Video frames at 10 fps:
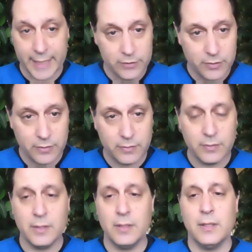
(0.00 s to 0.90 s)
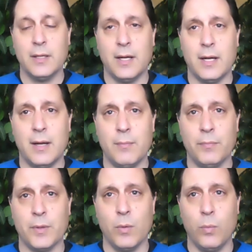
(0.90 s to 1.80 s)
ages um,
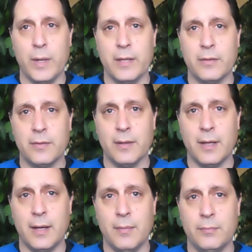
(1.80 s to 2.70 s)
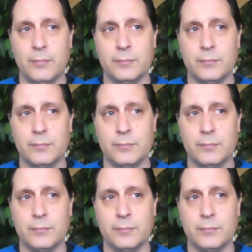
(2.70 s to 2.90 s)
with um,